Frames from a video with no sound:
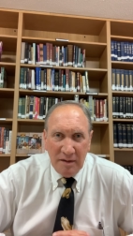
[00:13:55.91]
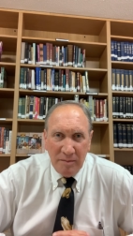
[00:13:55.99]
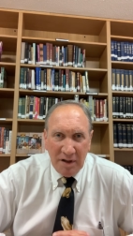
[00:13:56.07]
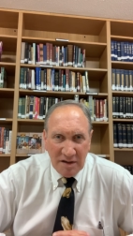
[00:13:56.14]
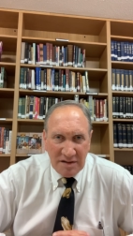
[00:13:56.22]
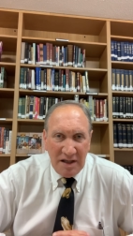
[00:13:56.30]

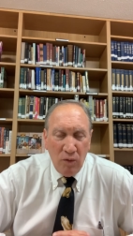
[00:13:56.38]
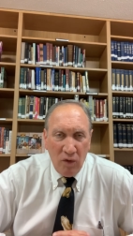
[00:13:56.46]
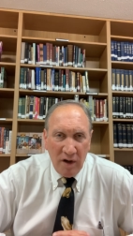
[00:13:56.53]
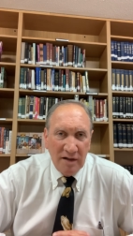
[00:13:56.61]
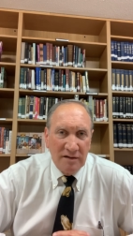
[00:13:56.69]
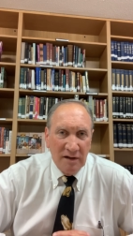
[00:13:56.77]
because he
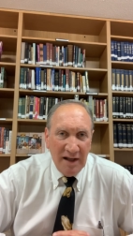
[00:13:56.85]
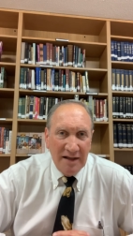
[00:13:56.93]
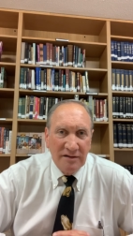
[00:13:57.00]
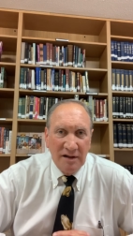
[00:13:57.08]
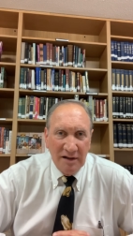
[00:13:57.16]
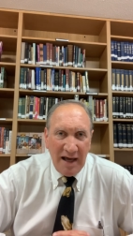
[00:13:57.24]
wanted to
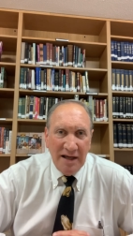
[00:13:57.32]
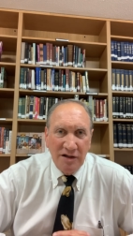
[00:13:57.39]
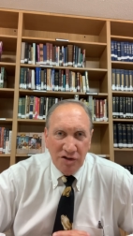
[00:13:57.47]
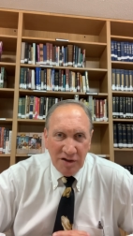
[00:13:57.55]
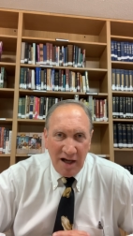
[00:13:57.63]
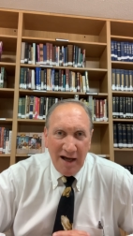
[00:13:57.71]
let the
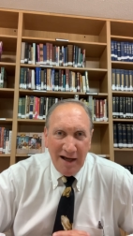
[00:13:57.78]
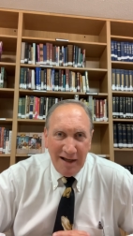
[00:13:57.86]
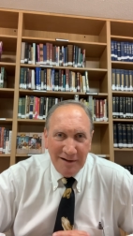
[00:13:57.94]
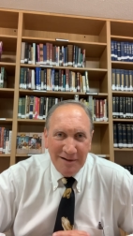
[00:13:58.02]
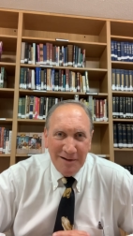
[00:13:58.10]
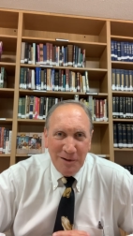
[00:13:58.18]
light
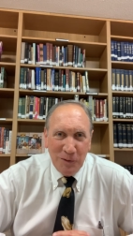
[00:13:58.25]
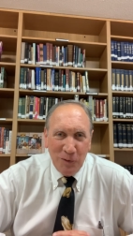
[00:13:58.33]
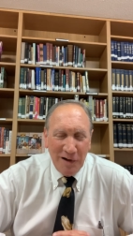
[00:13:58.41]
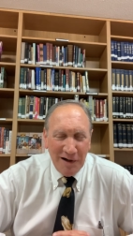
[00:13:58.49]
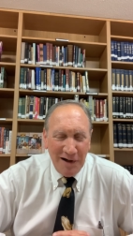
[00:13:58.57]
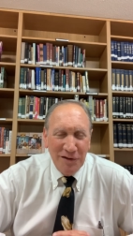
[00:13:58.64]
shine
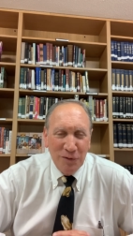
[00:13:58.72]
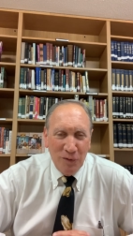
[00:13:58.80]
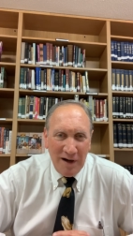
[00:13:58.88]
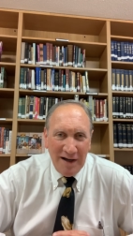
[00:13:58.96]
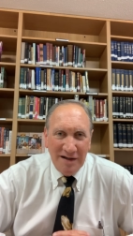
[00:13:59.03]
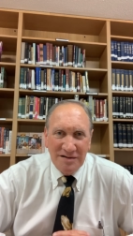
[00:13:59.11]
where
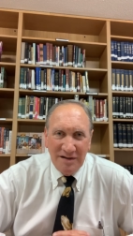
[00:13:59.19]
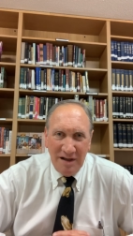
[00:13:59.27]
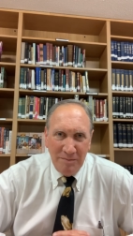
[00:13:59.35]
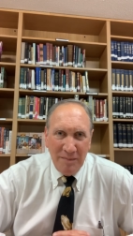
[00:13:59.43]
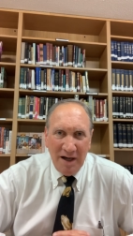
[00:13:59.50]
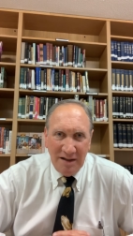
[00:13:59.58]
otherwise
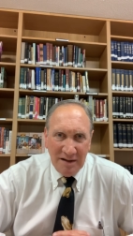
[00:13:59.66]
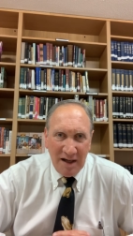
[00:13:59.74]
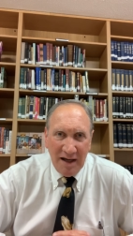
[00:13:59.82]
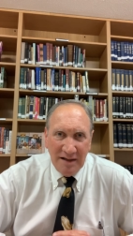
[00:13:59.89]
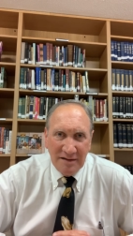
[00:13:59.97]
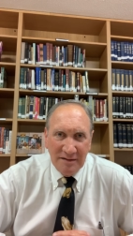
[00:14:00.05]
it might
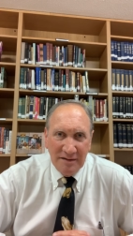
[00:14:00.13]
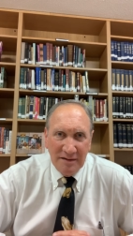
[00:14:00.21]
not.